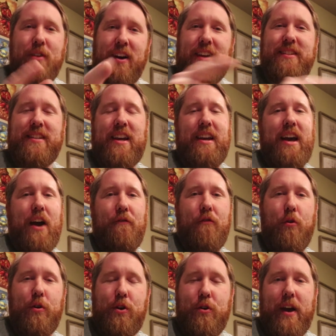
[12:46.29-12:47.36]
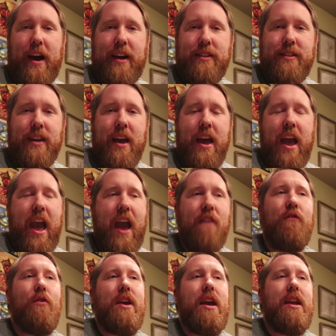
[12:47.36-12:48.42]
content out for you guys
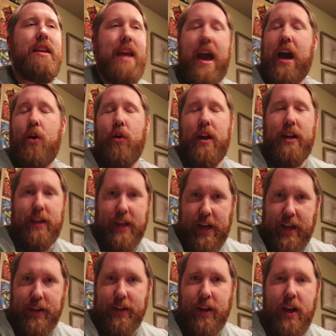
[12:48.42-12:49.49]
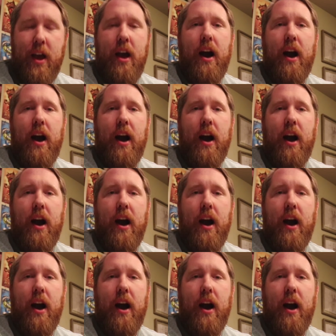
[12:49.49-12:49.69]
every now and again.